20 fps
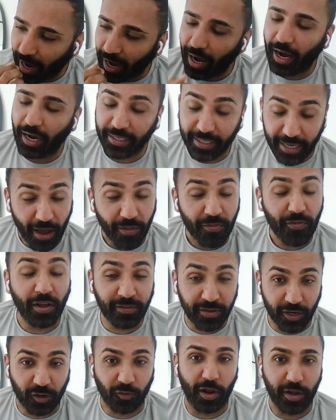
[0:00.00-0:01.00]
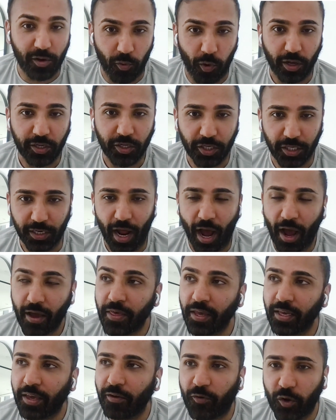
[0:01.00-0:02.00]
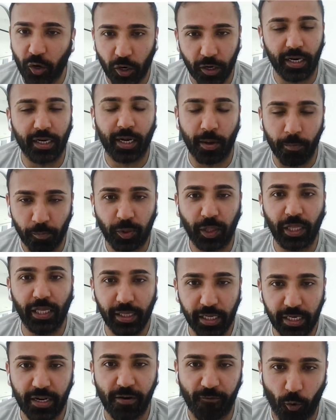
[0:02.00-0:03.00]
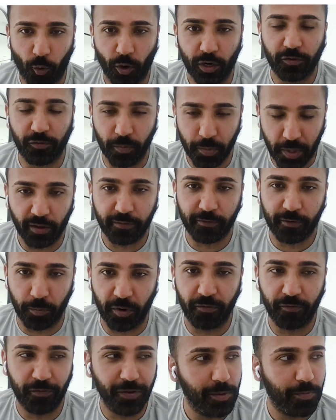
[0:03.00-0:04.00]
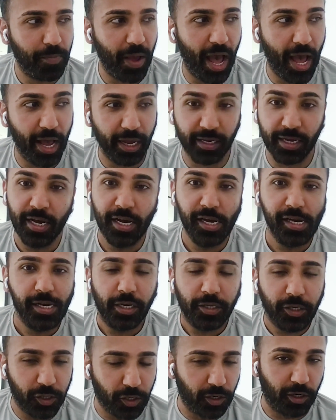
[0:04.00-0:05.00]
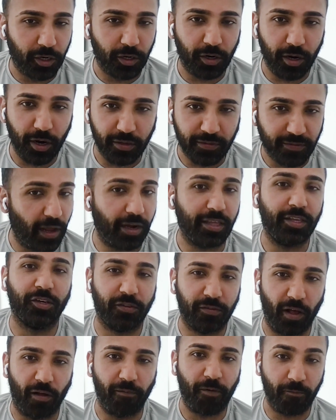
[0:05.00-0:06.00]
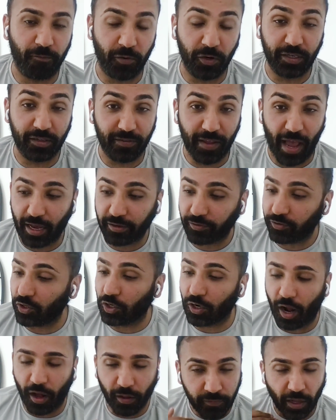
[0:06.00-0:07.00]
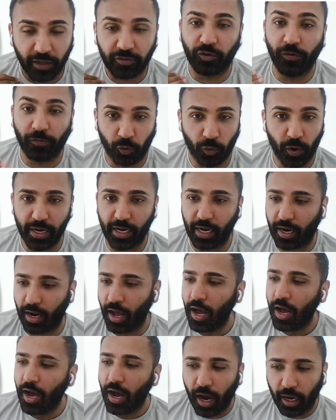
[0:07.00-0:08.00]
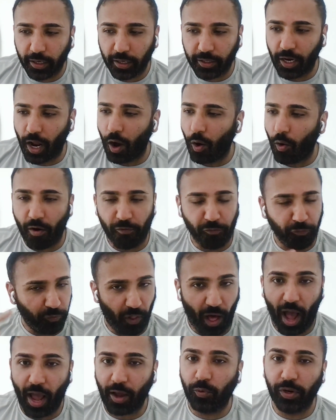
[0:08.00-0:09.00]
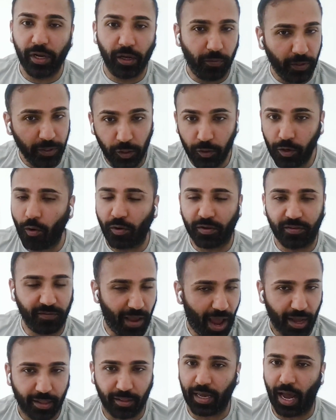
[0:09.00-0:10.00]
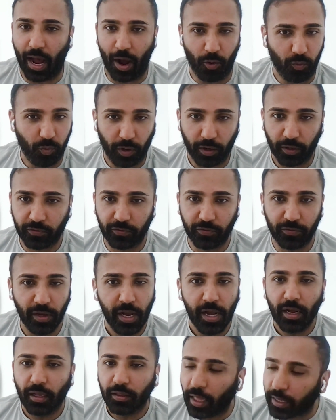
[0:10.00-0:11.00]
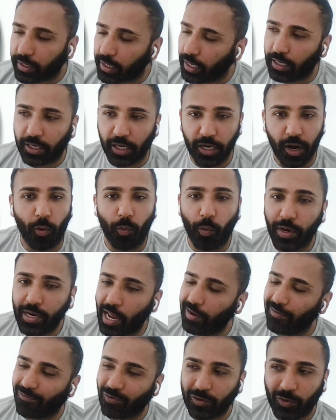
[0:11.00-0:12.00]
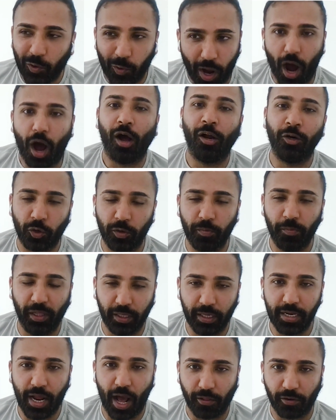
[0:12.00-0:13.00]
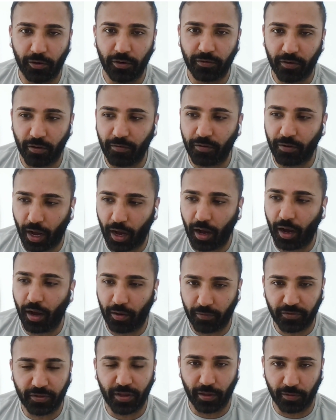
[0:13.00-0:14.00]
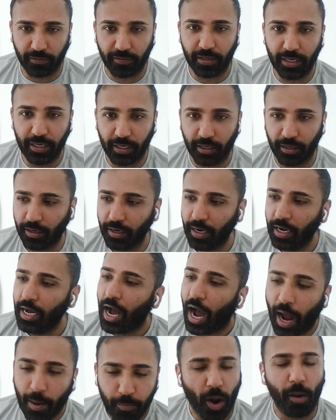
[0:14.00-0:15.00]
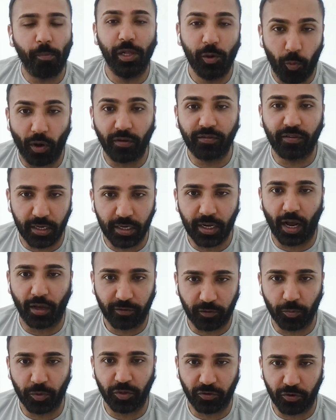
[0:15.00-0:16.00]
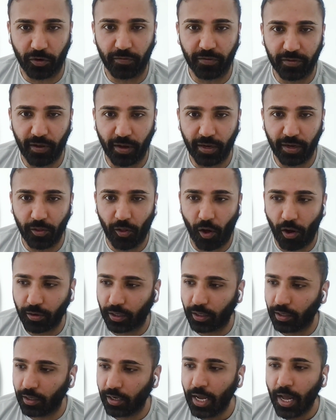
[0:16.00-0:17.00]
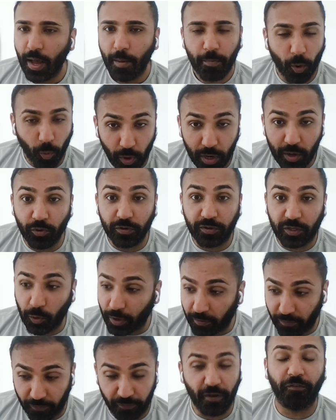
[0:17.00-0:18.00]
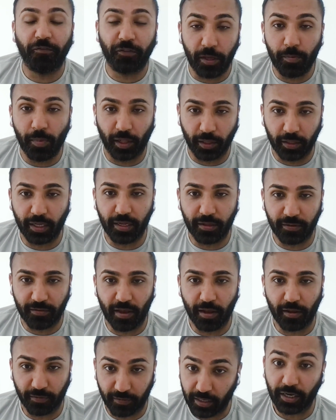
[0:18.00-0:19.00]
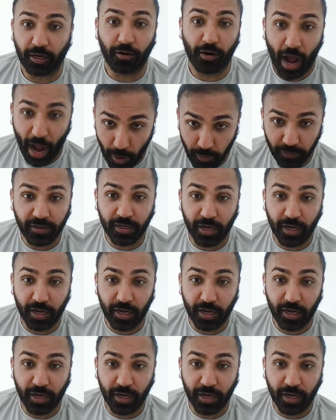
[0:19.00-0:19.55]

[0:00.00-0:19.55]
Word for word: Uh, yeah, that's a great question. I think if you're in completely divorced from customer feedback, you're uh, setting yourself up for disaster unless you've created, you know, a flywheel that you know exactly how it works. Like, you know, when Native was doing $100 million of, uh, of sales a year, I probably wasn't in customer service any longer. But when it was doing 50 million in sales a year, I